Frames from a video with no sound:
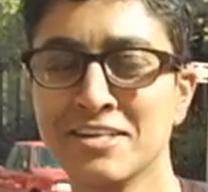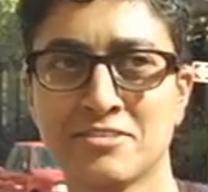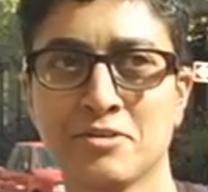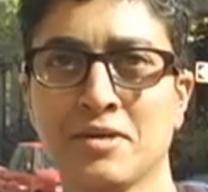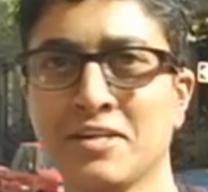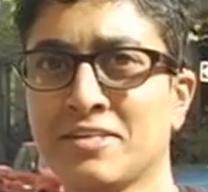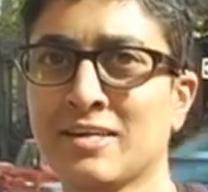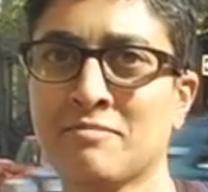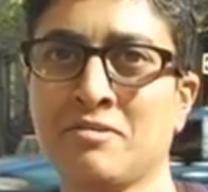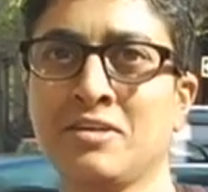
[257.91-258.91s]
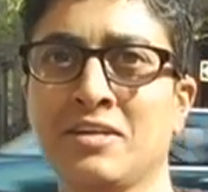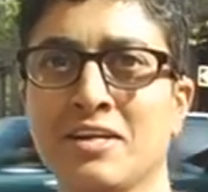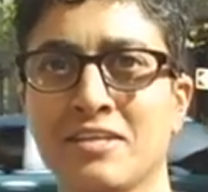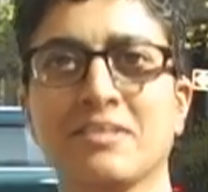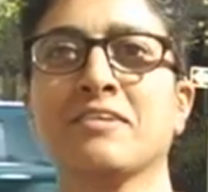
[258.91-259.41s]
So anytime we need
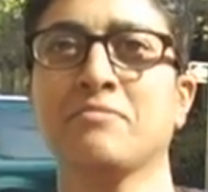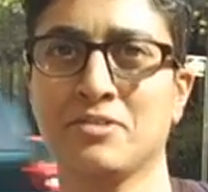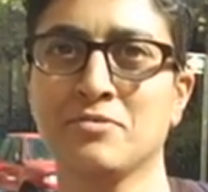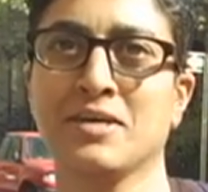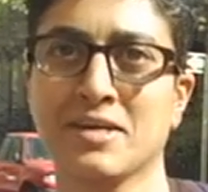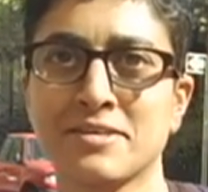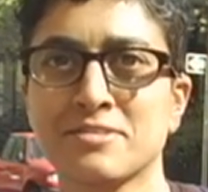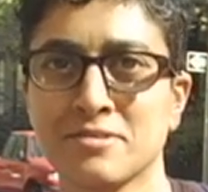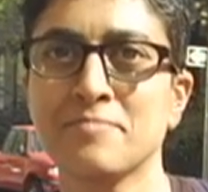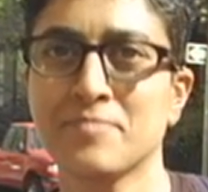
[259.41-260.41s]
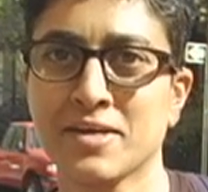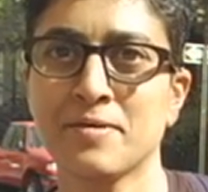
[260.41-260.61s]
anything, we do that. So, yeah.